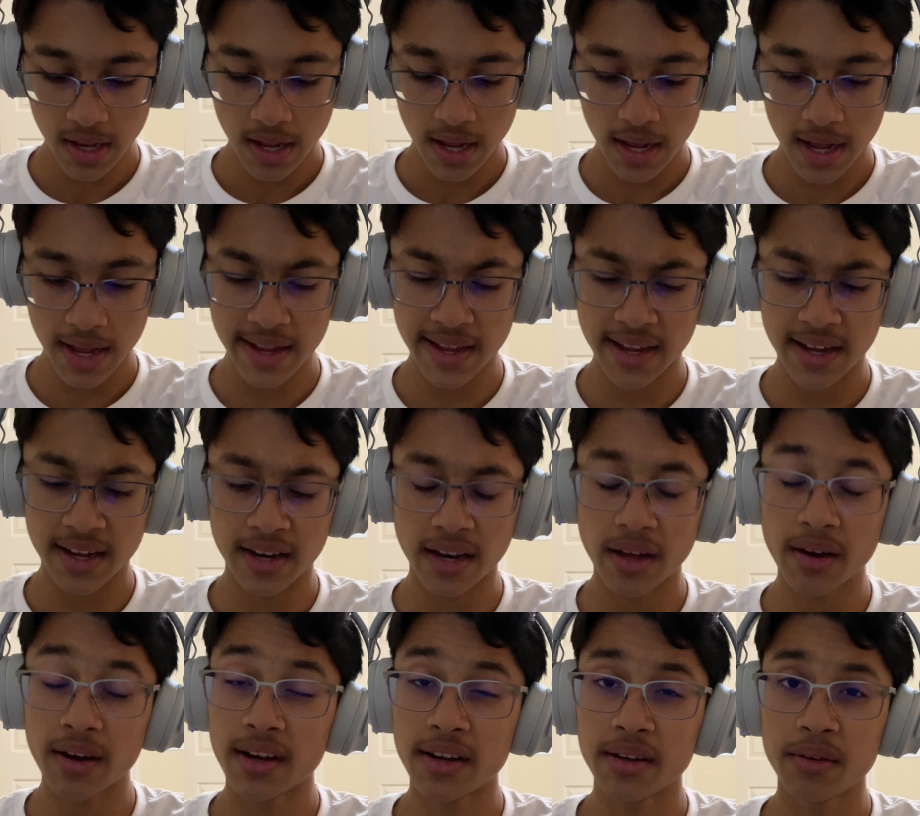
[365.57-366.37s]
And
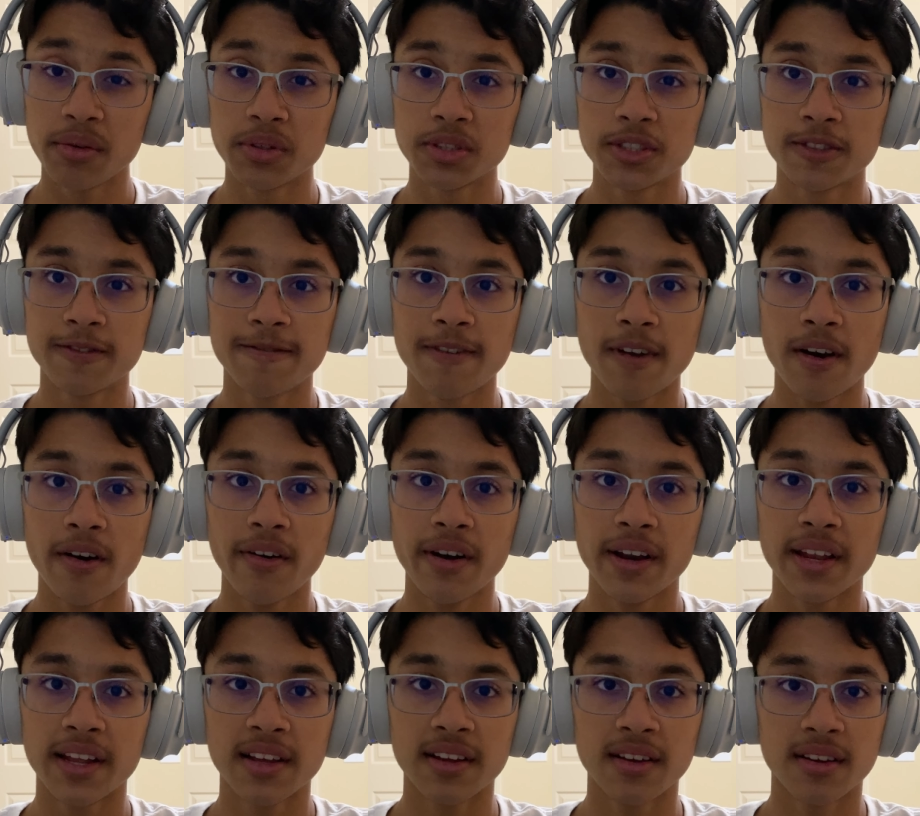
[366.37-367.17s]
it was
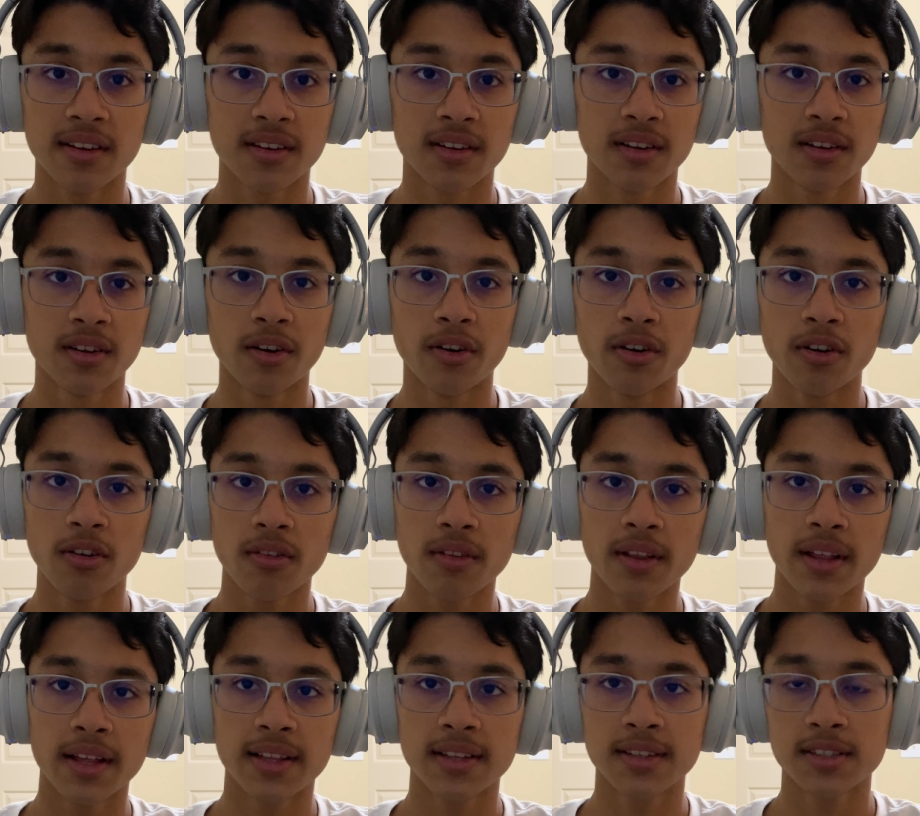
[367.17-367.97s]
very
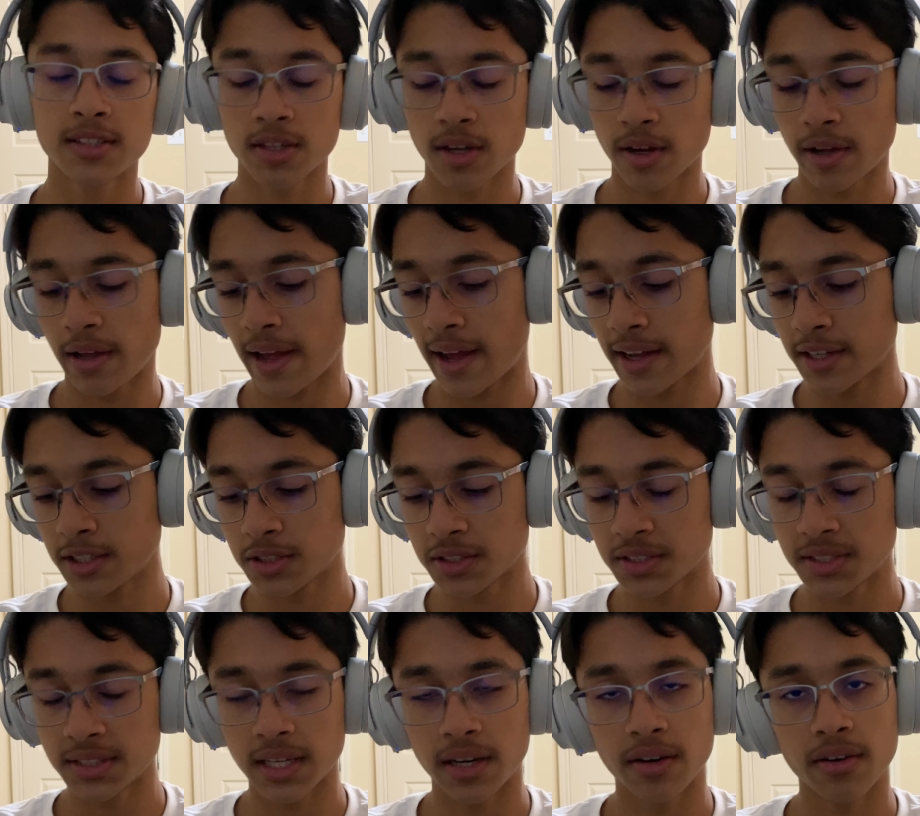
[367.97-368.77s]
girl-like, so it
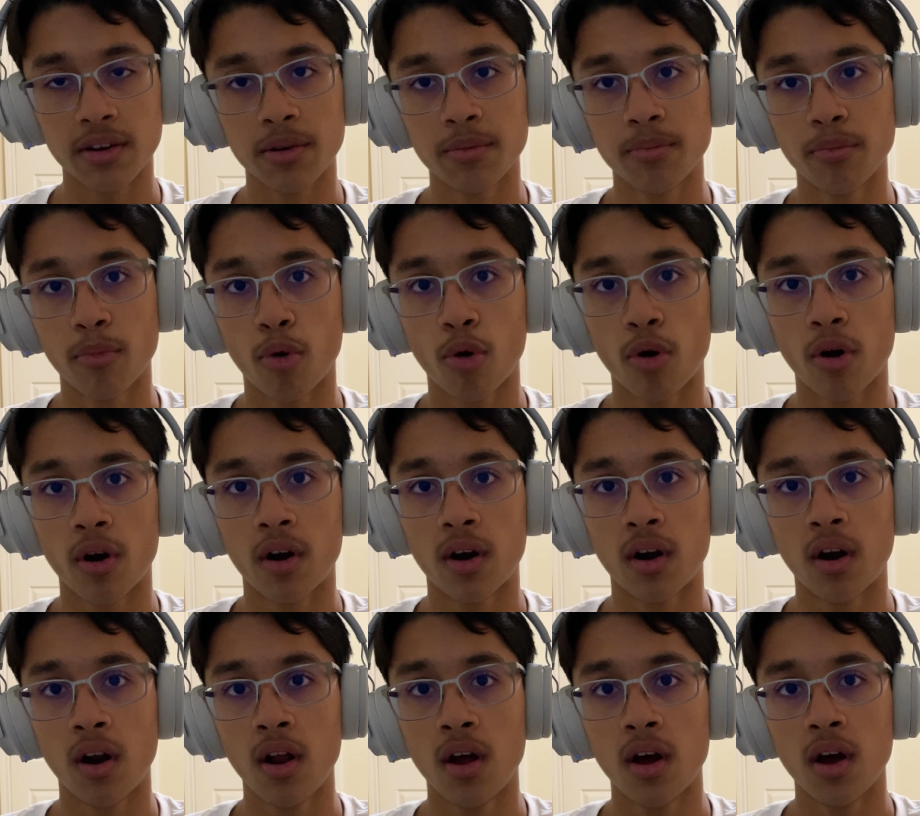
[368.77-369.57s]
actually sounded more